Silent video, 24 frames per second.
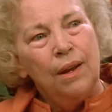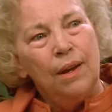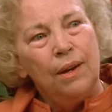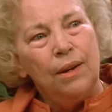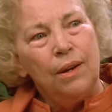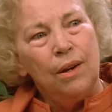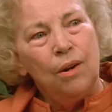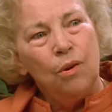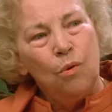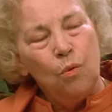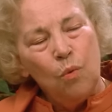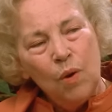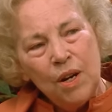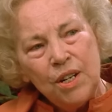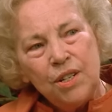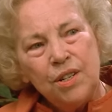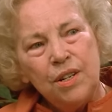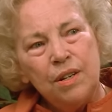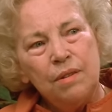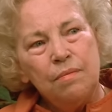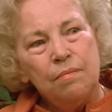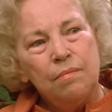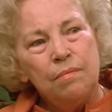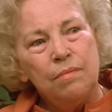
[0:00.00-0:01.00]
your
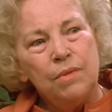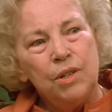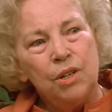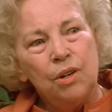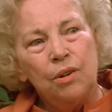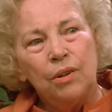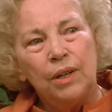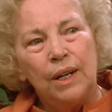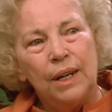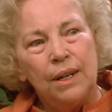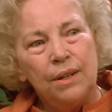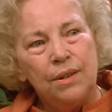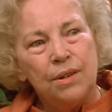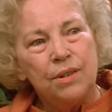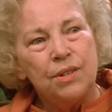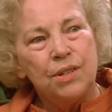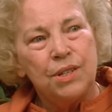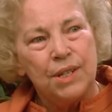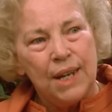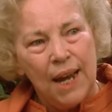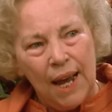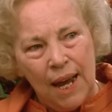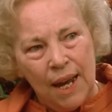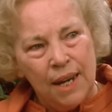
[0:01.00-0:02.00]
wisdom, your
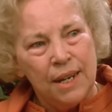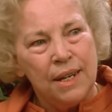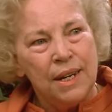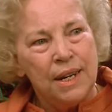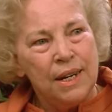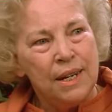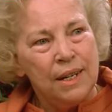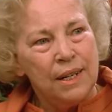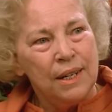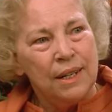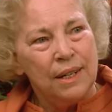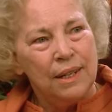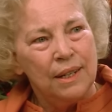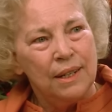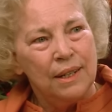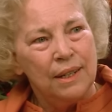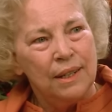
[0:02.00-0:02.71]
understanding,